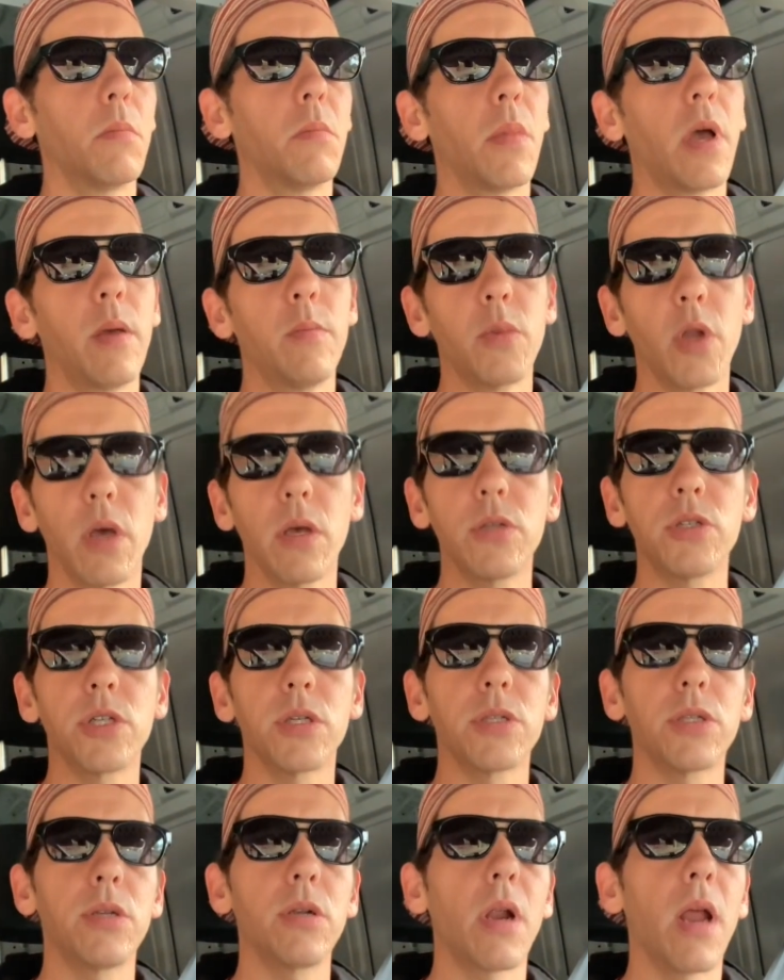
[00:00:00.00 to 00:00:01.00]
I'm not
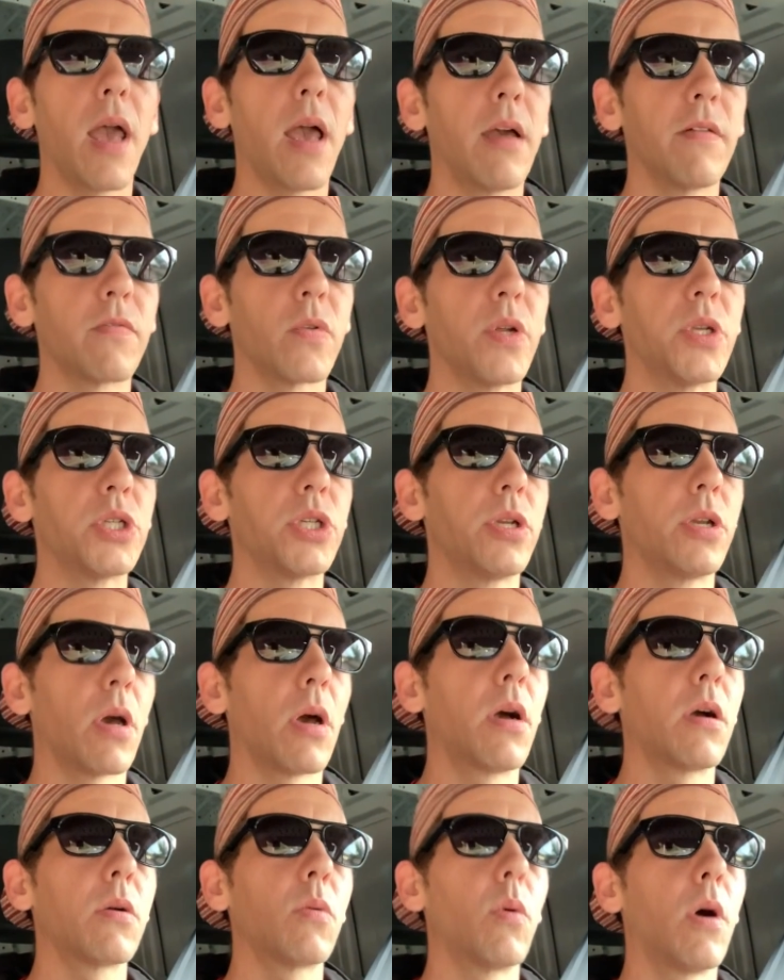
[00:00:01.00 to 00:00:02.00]
just your average
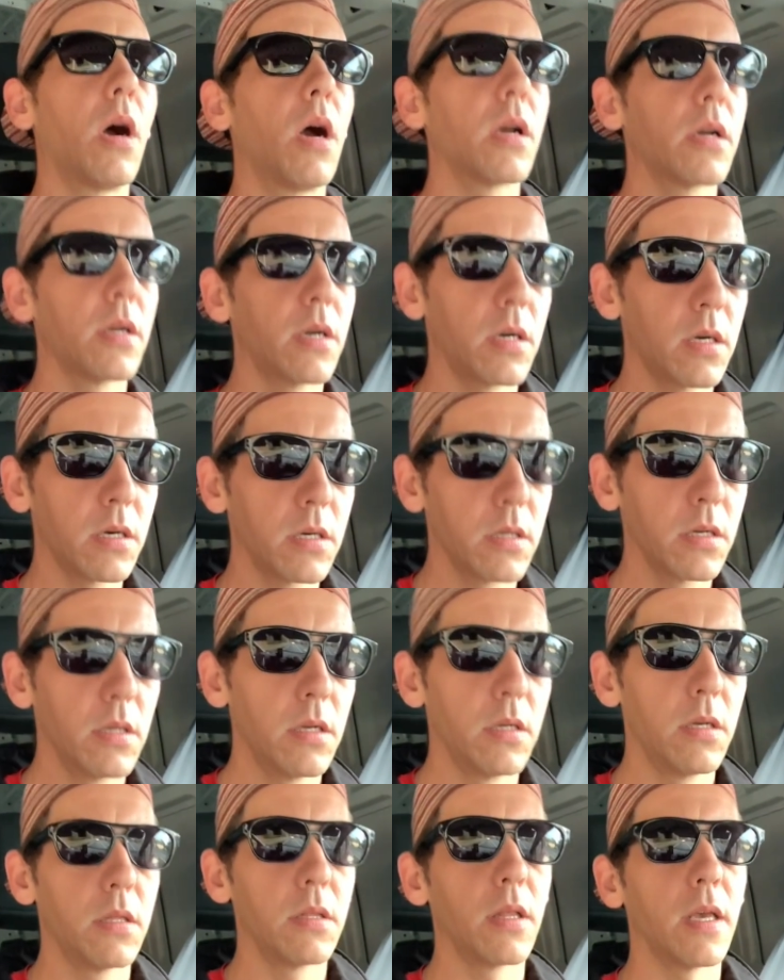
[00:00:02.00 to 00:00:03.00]
dog walker.
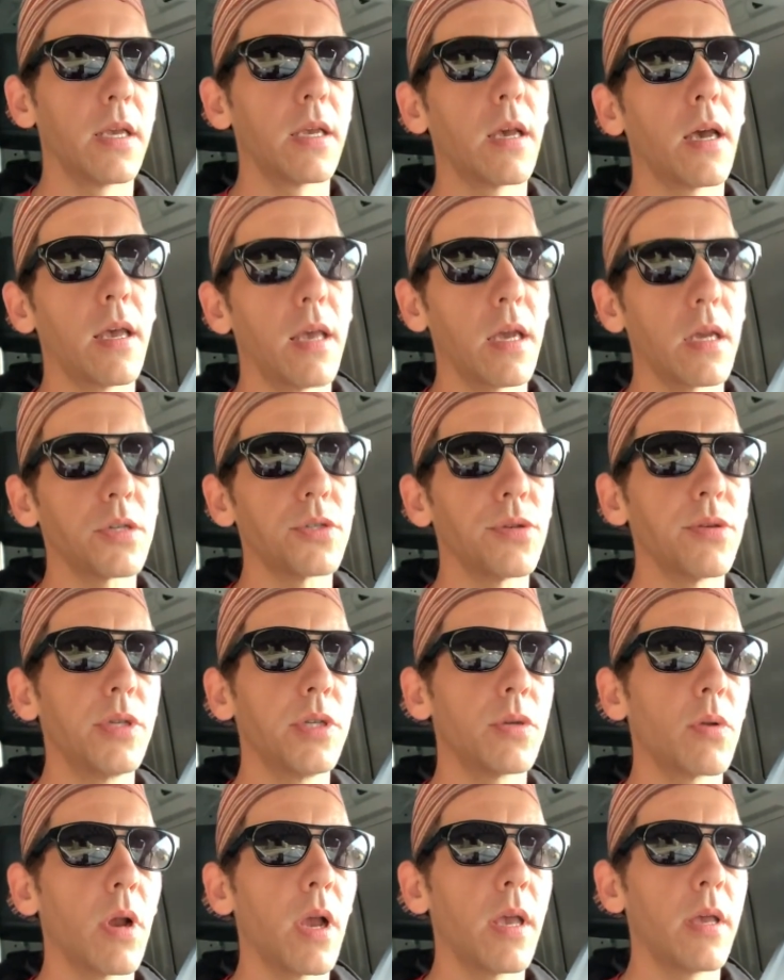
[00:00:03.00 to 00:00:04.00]
Like, I actually
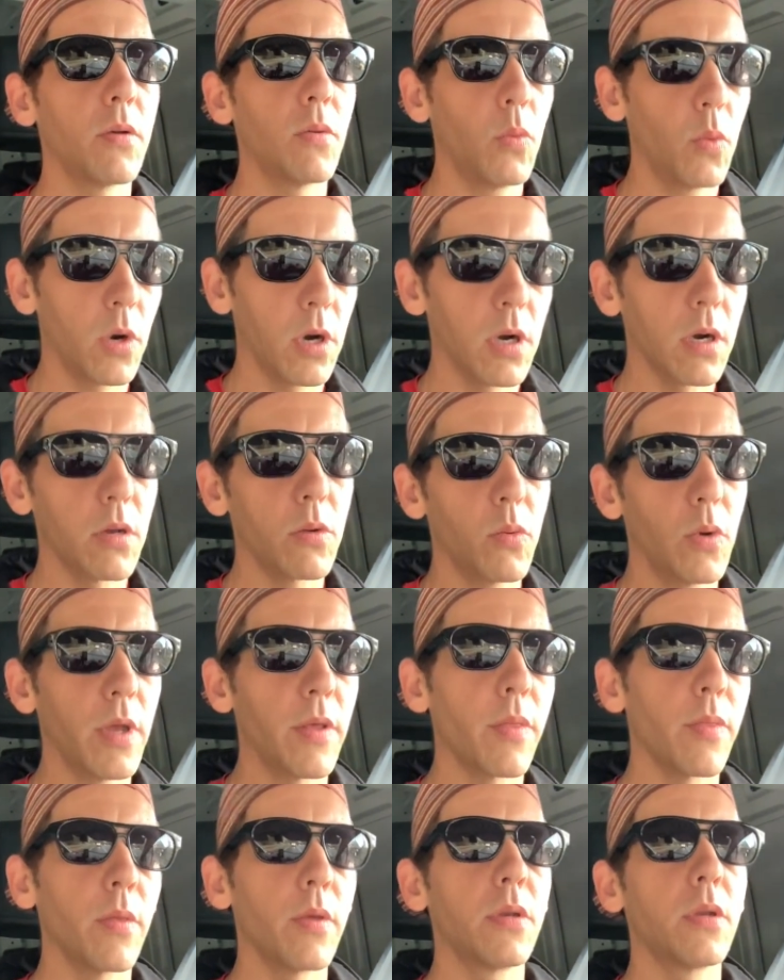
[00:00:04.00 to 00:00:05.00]
try work
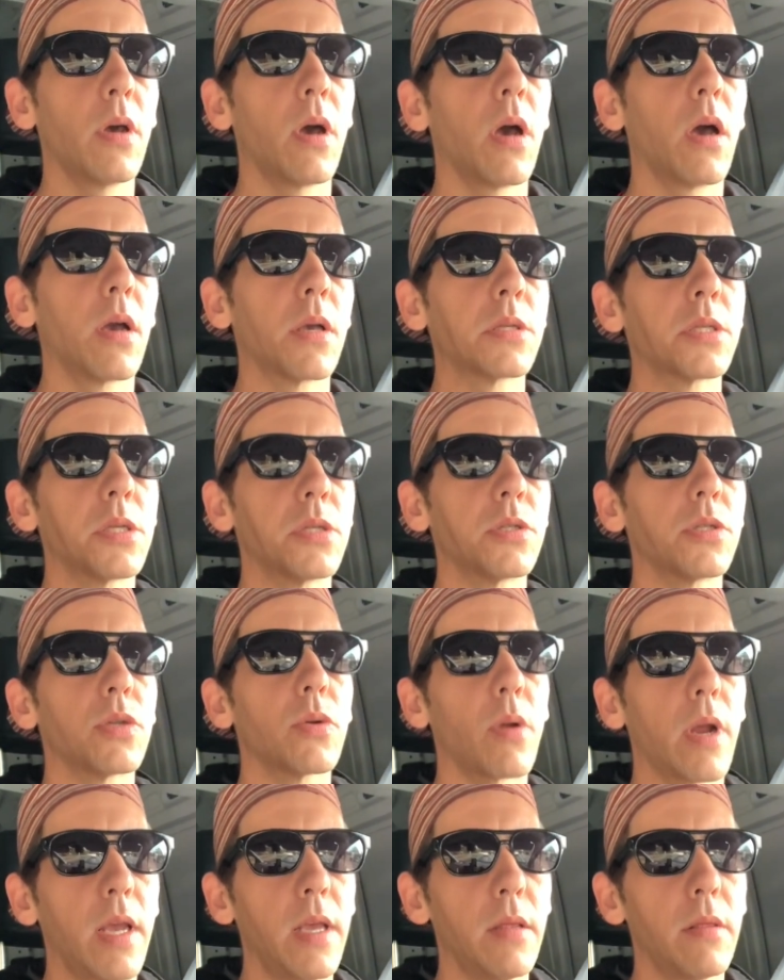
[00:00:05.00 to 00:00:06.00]
with the dogs and
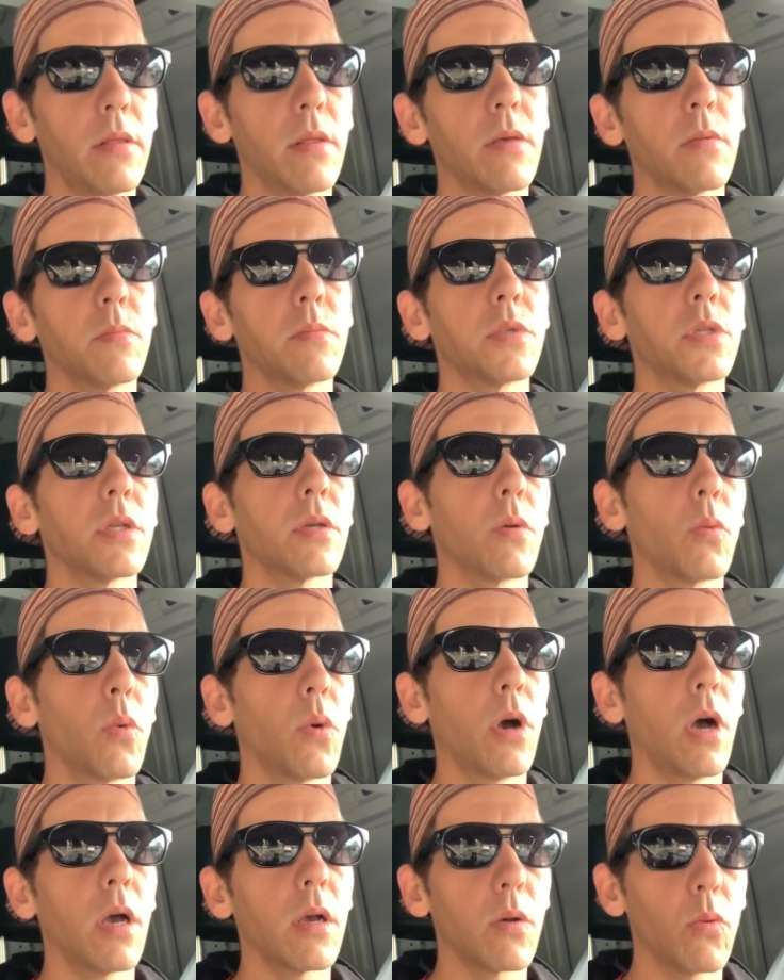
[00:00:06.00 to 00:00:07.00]
train them to
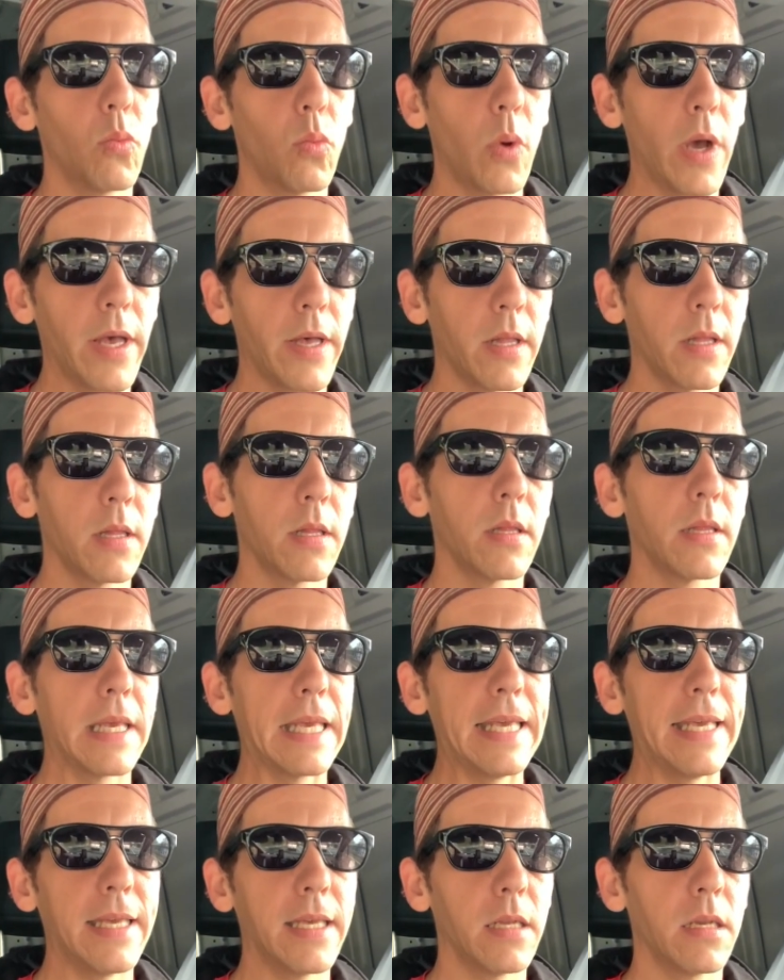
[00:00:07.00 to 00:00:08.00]
walk well
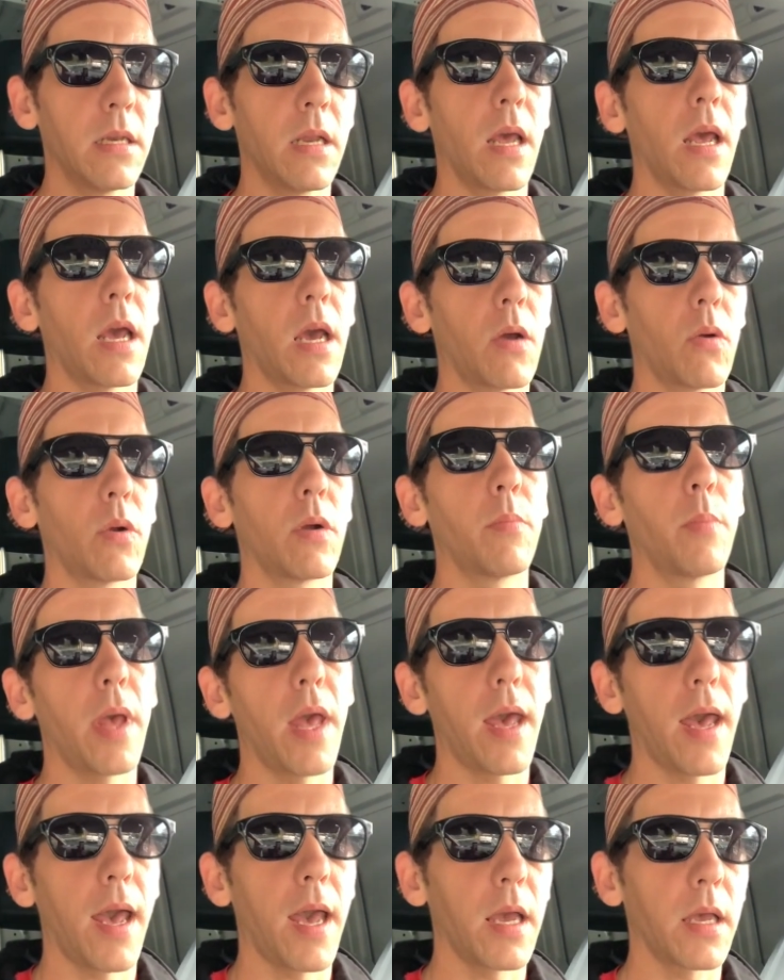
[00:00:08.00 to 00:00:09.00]
in our
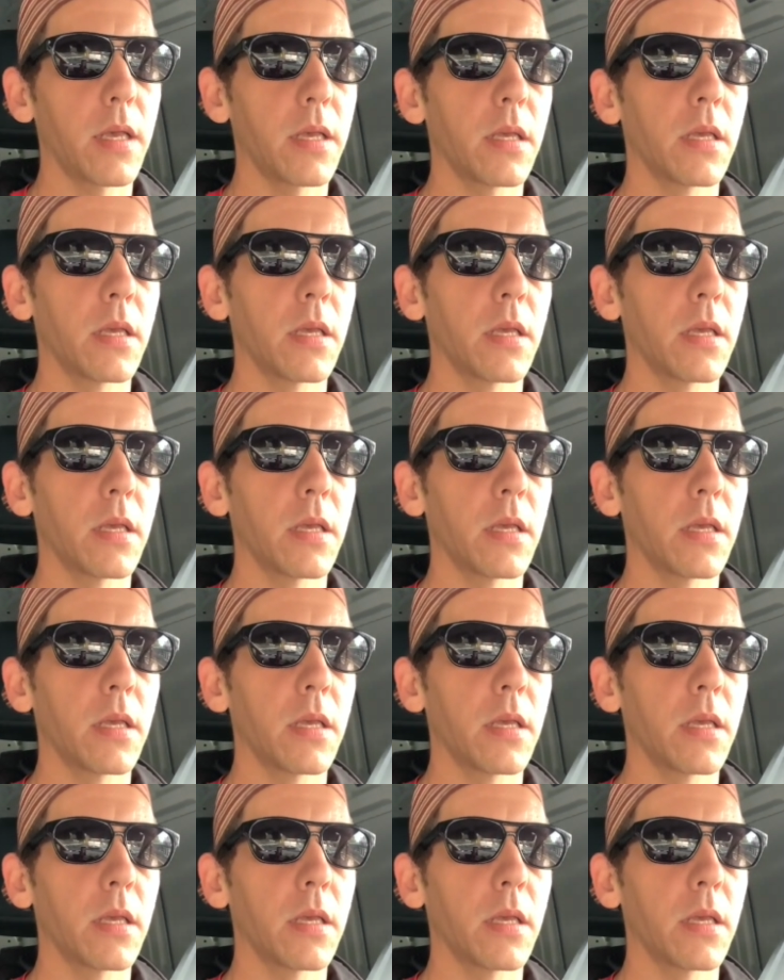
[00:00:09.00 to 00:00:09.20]
pack.